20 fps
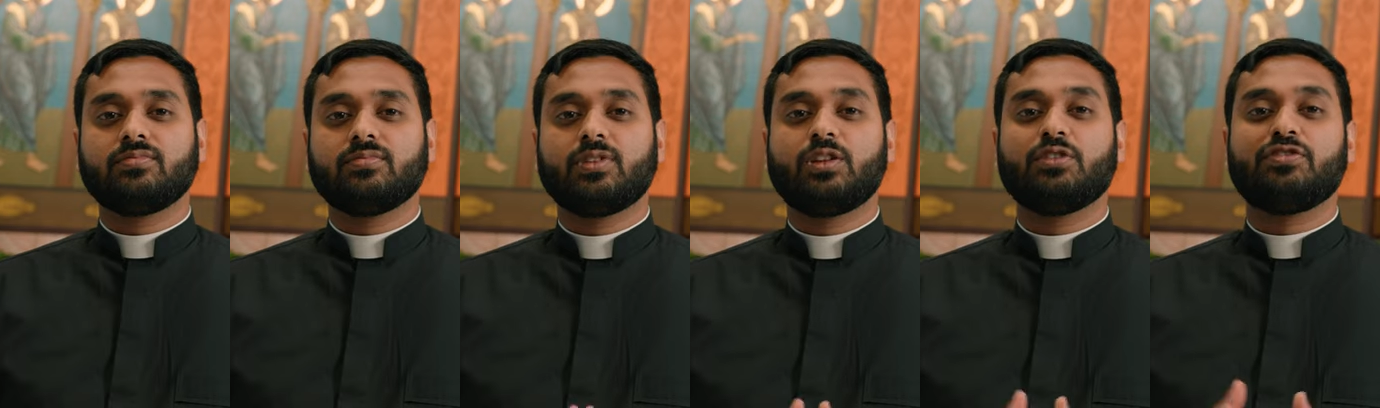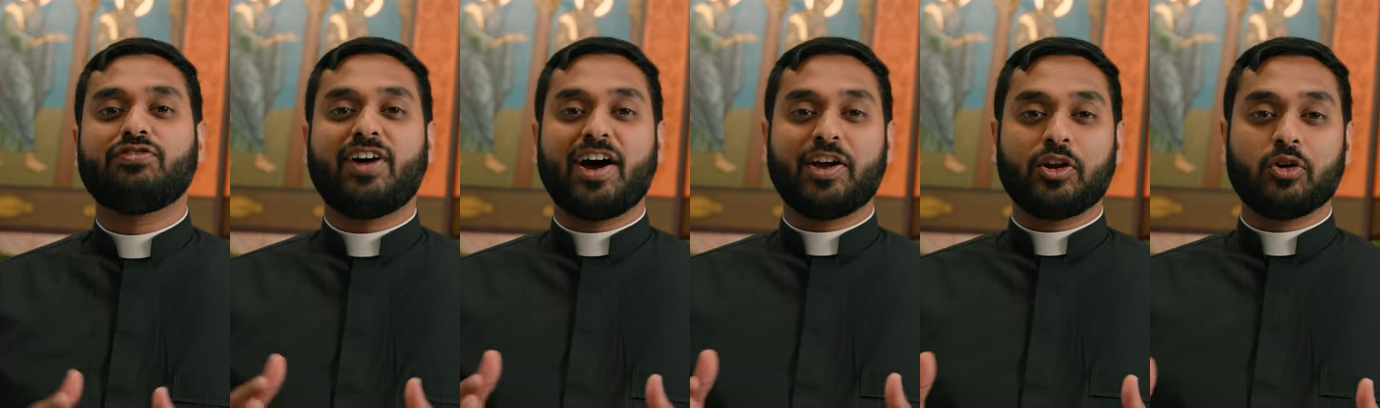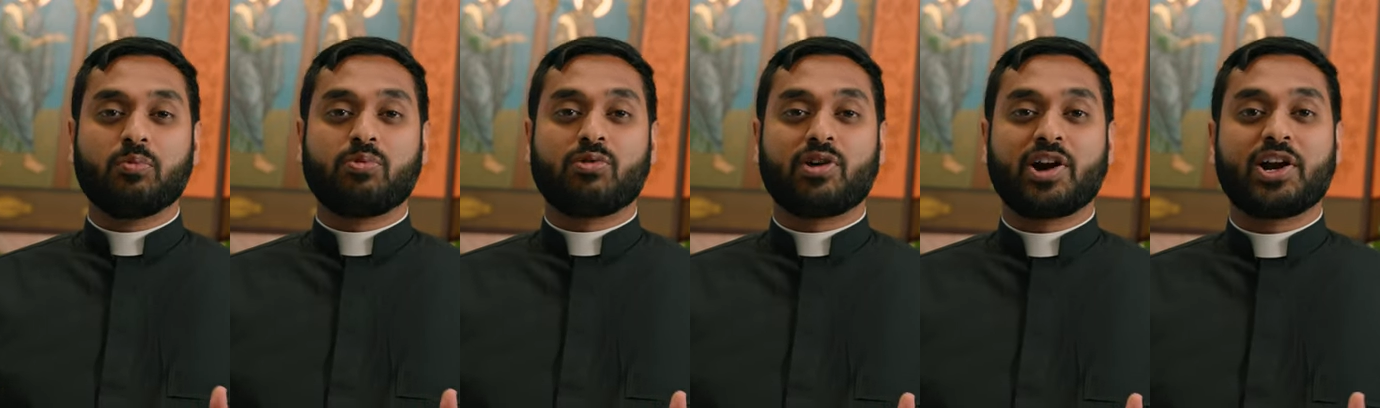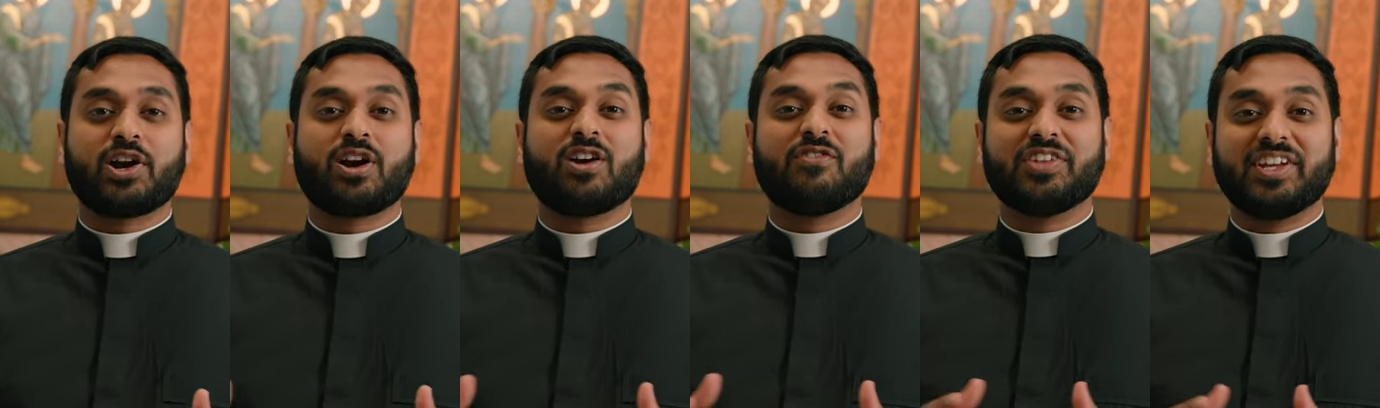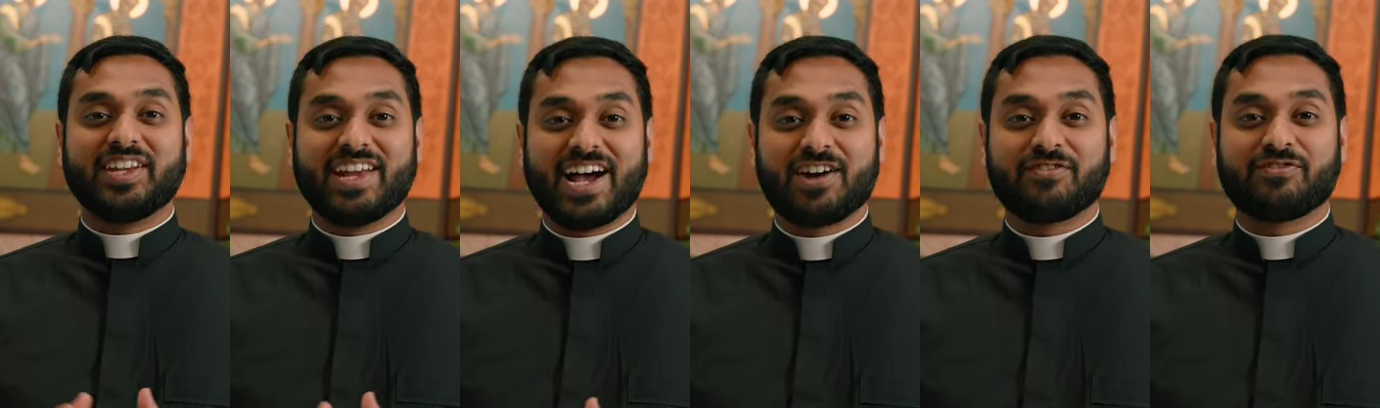The final prayer of
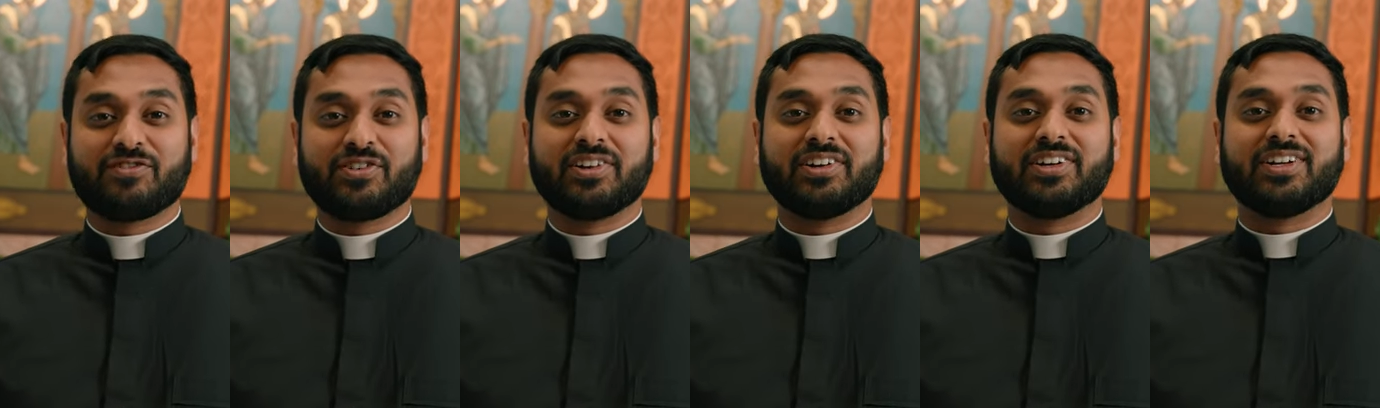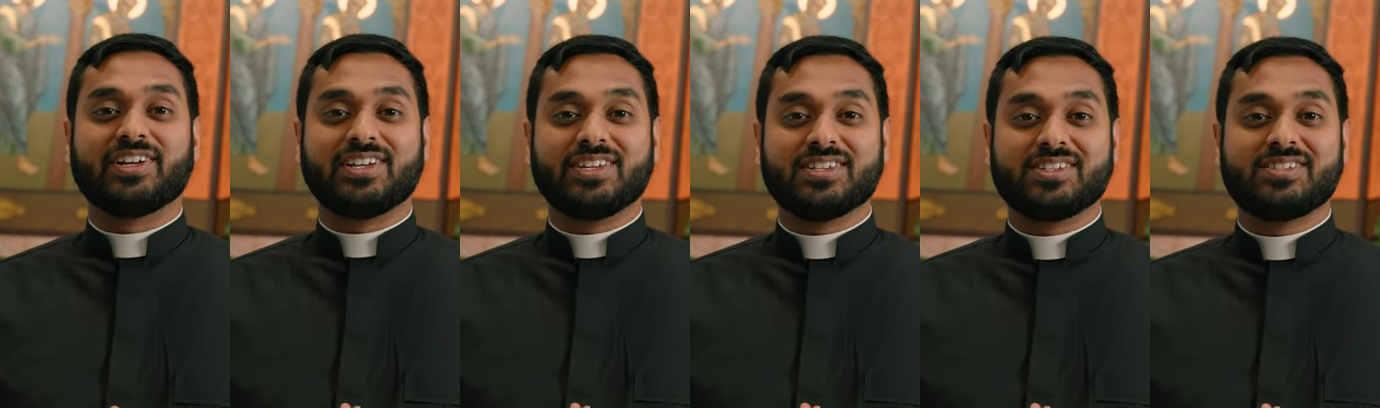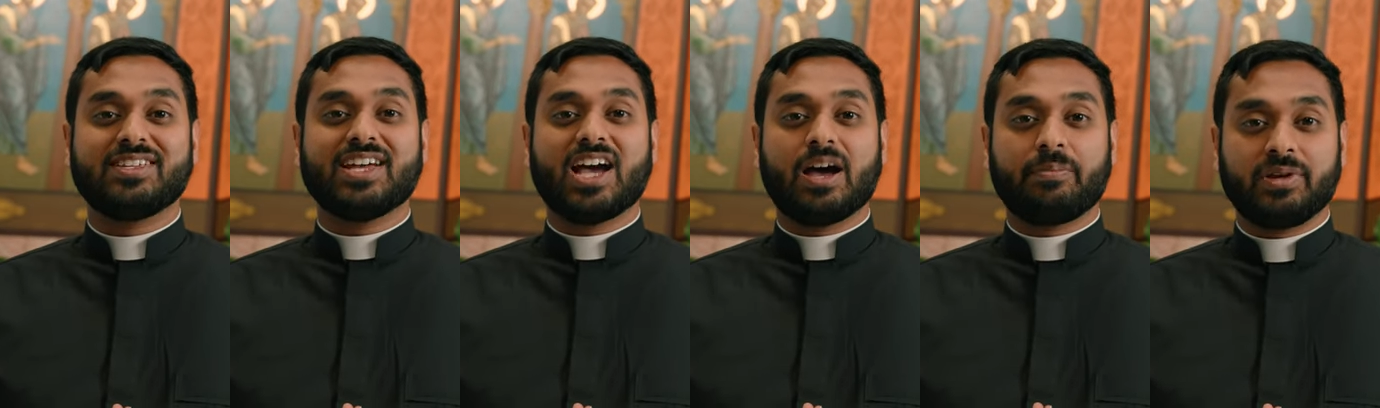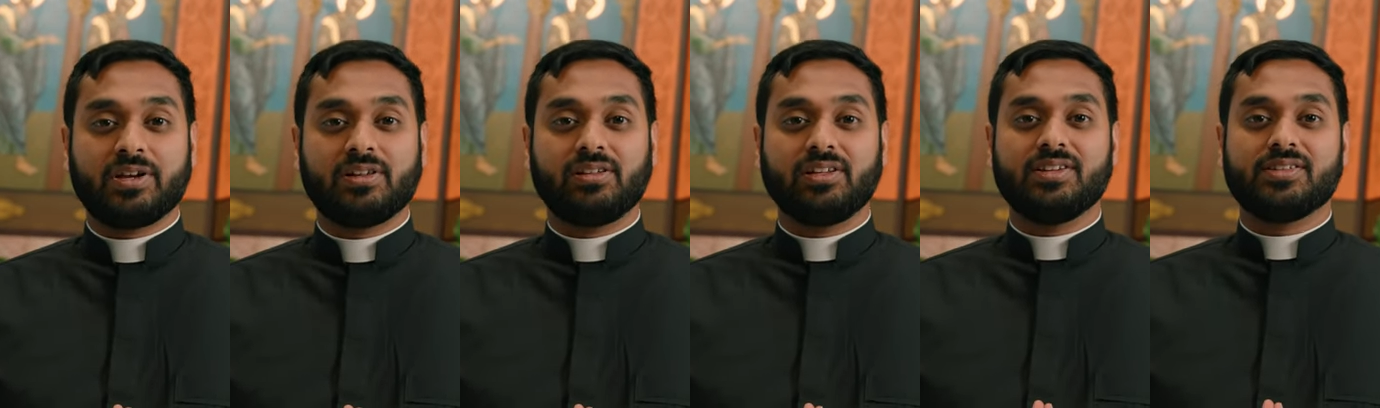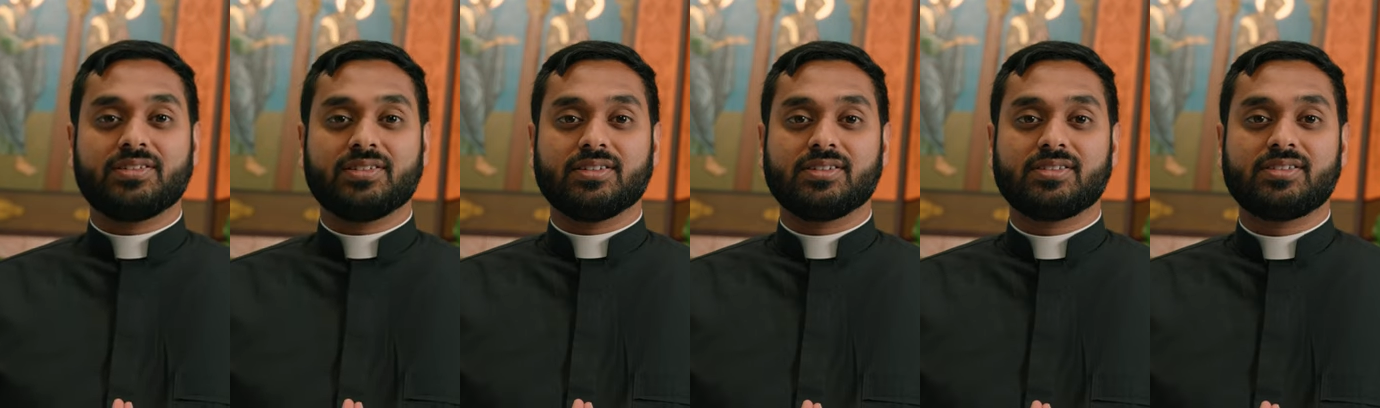the anaphora is the
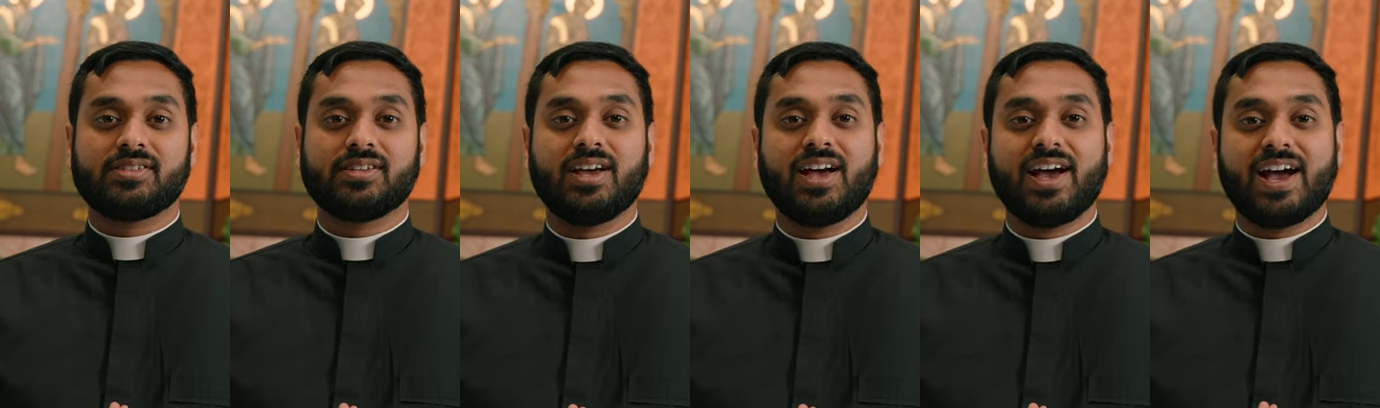epiclesis,